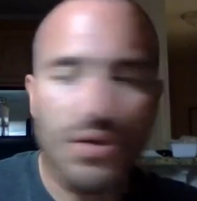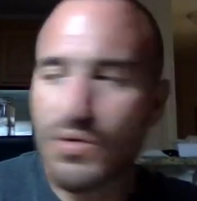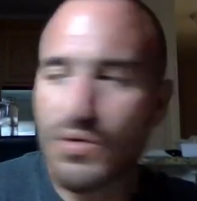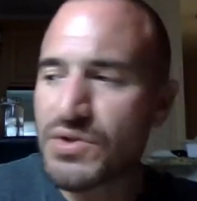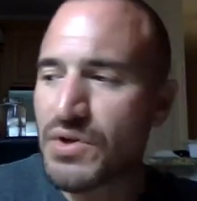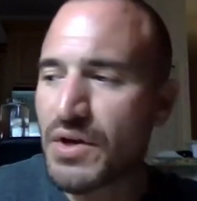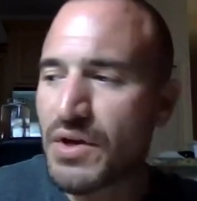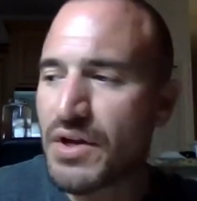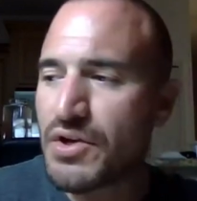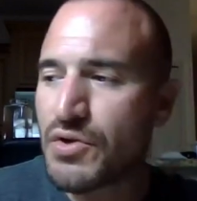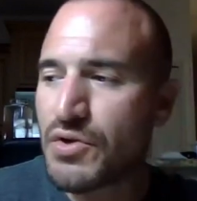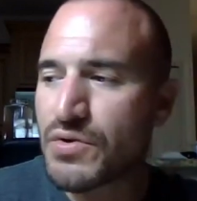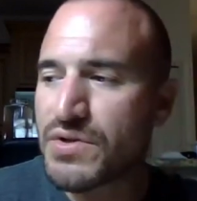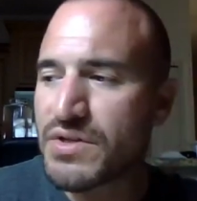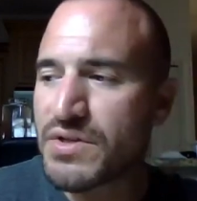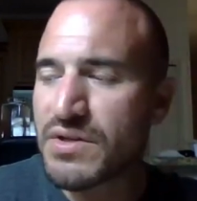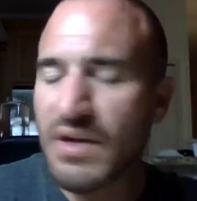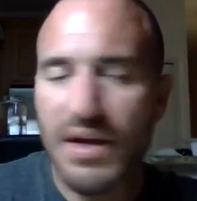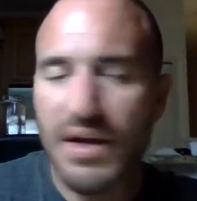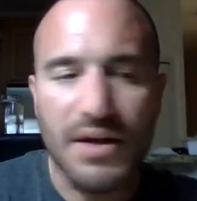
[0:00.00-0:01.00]
So now your
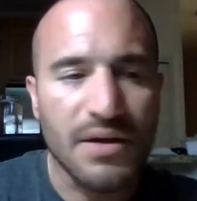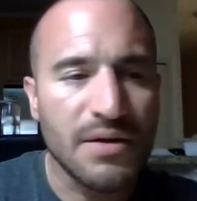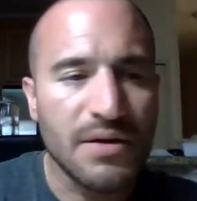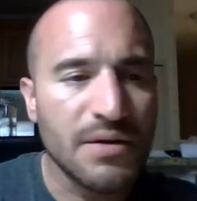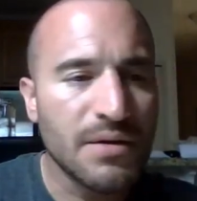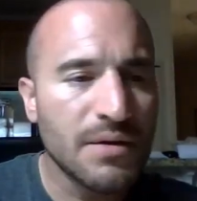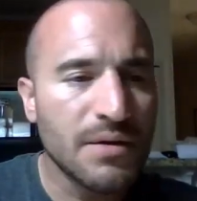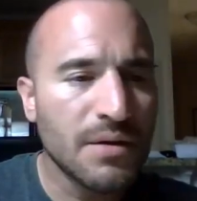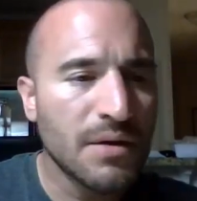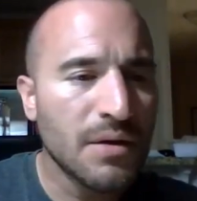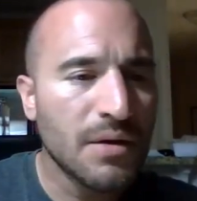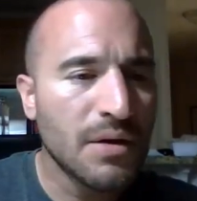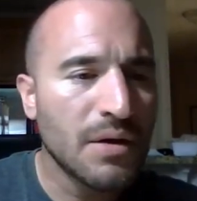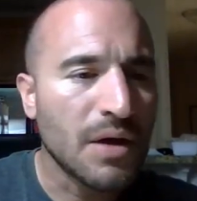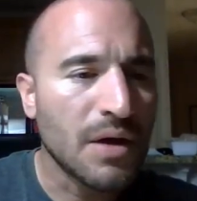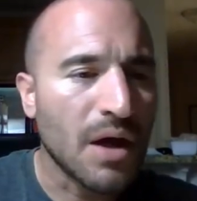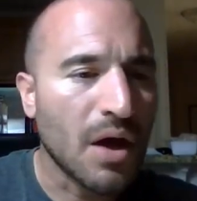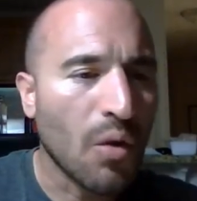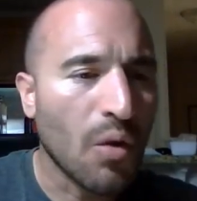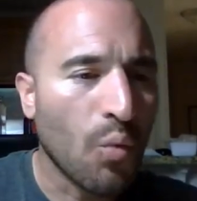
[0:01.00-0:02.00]
steak,
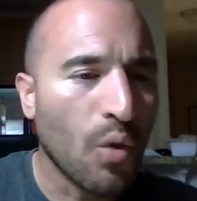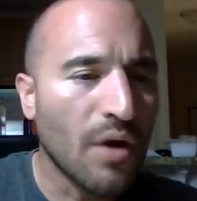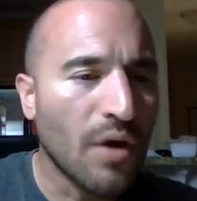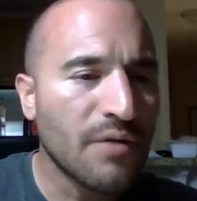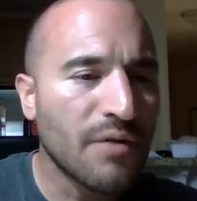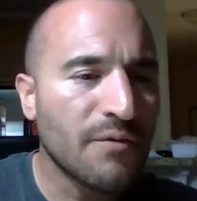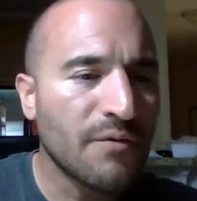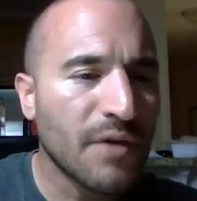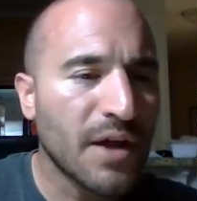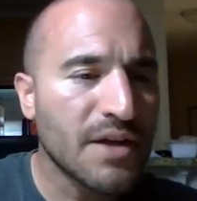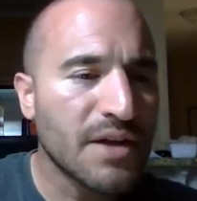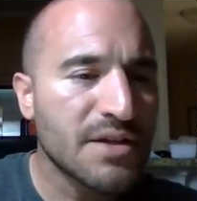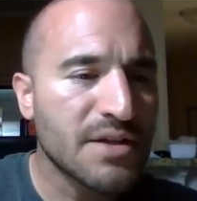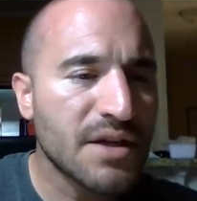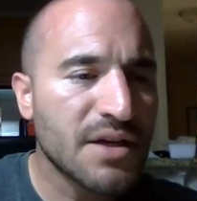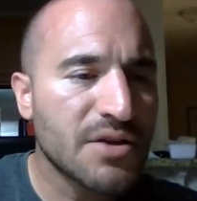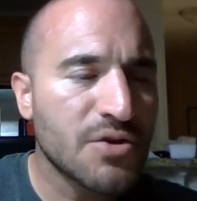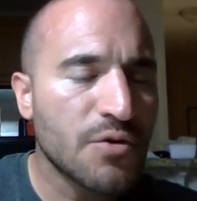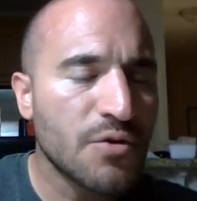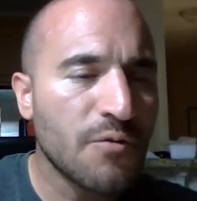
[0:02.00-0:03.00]
1 flank
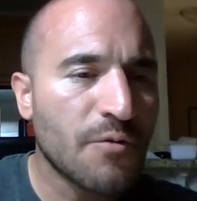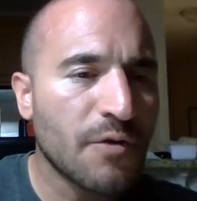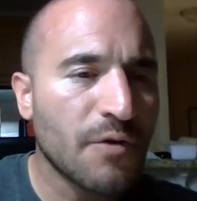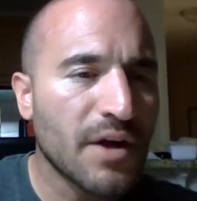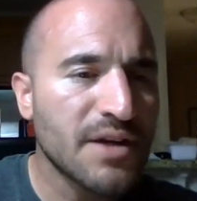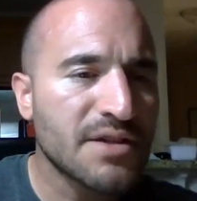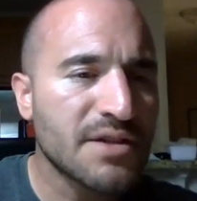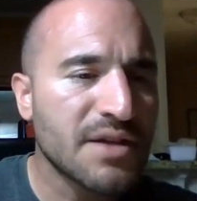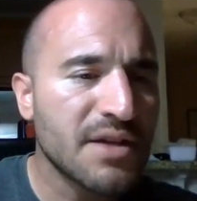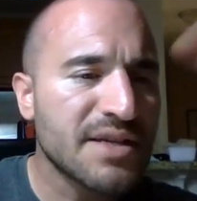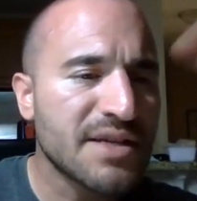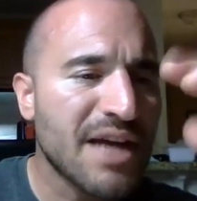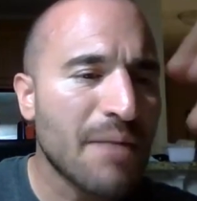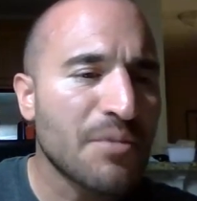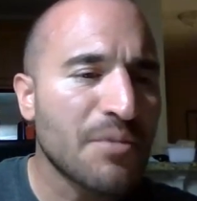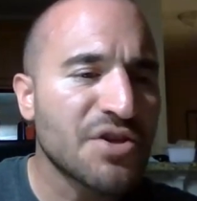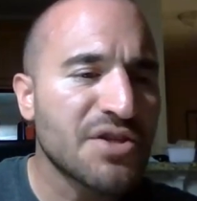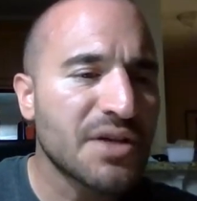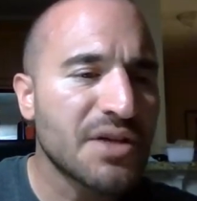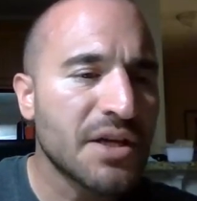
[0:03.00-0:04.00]
steak, 2 flank steaks. How
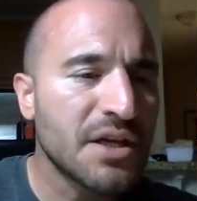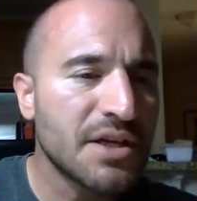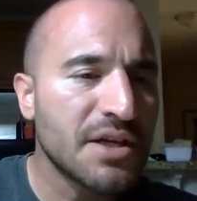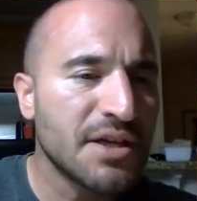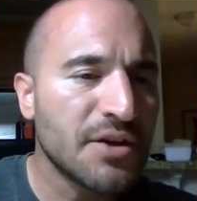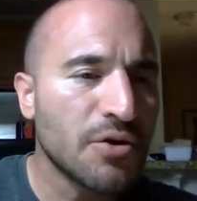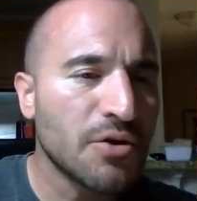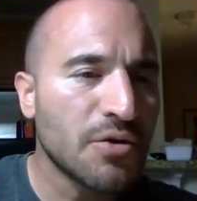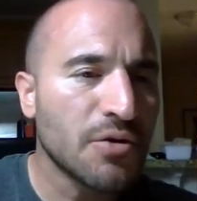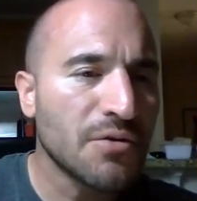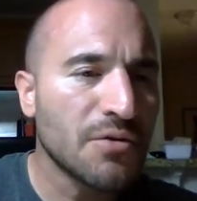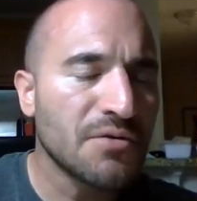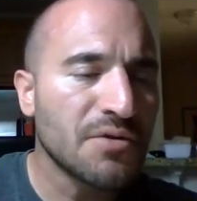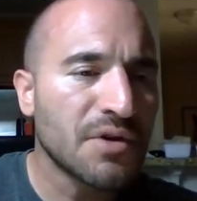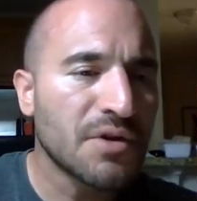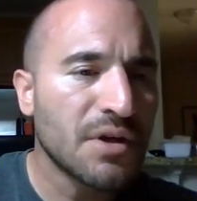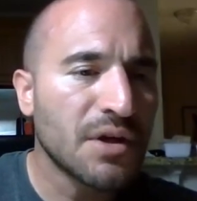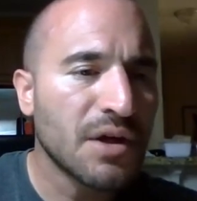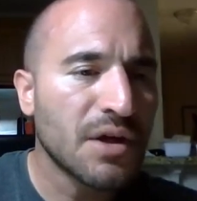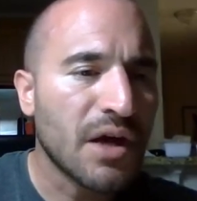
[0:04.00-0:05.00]
much did it yield?
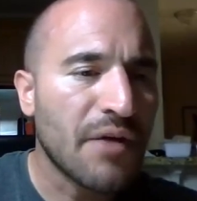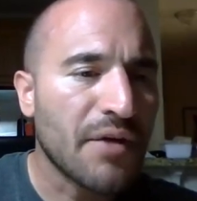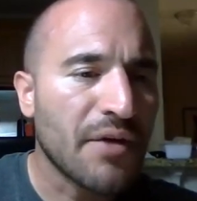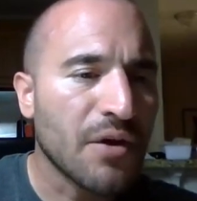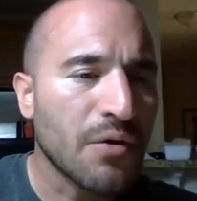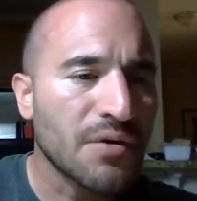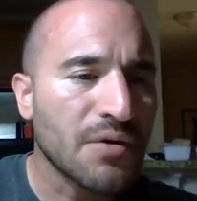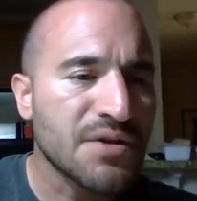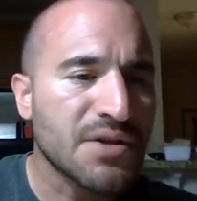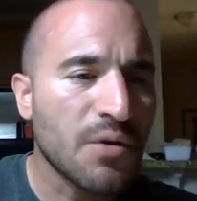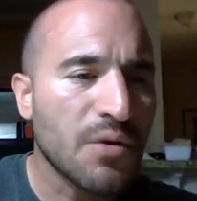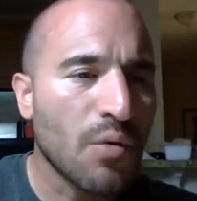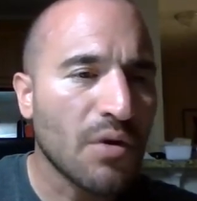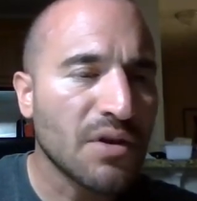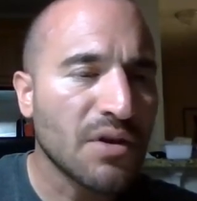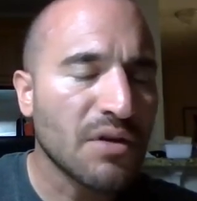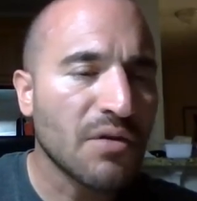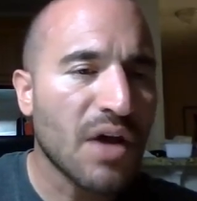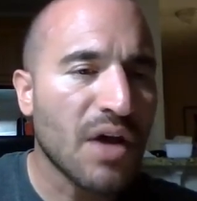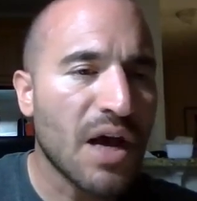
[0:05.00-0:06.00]
And then also
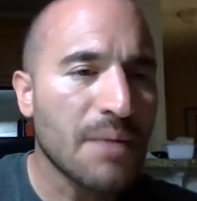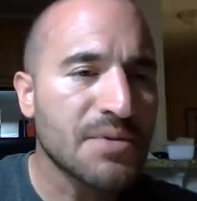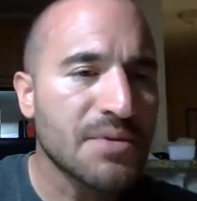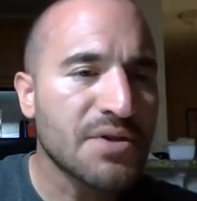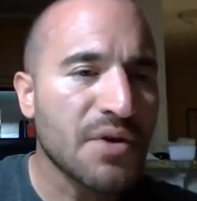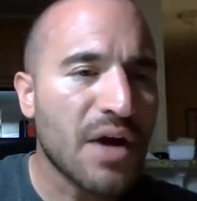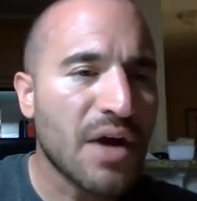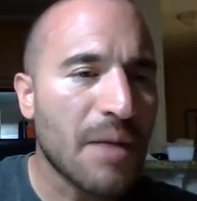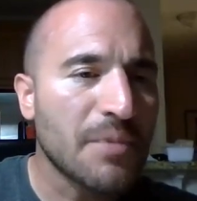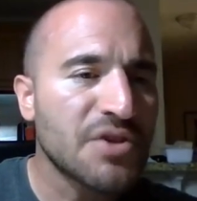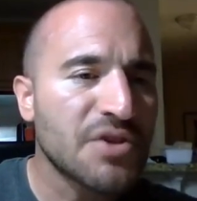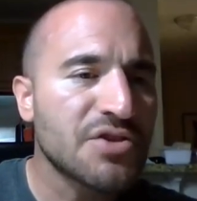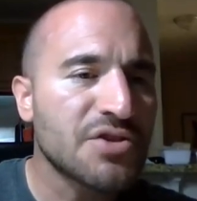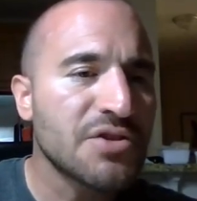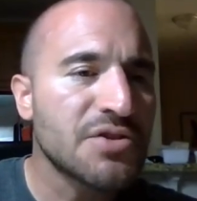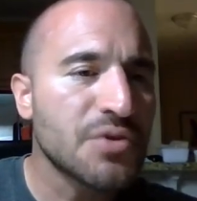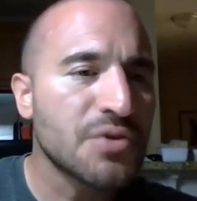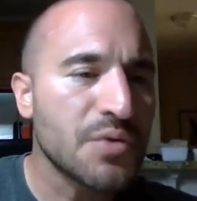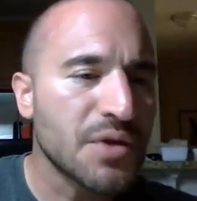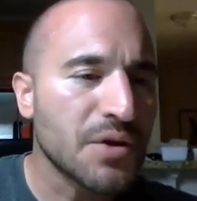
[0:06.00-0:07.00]
on the lobster, how much
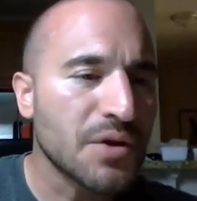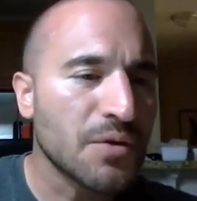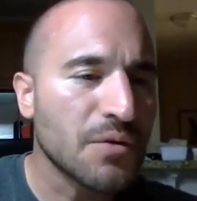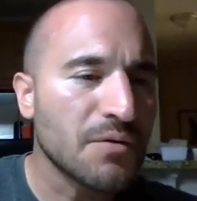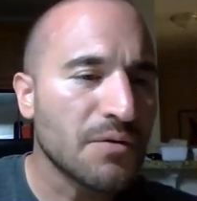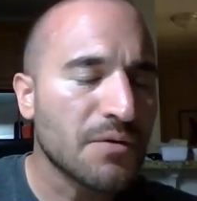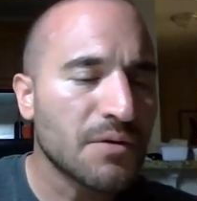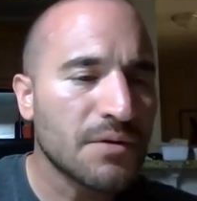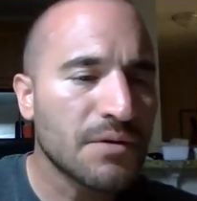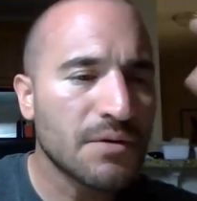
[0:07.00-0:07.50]
did you yield?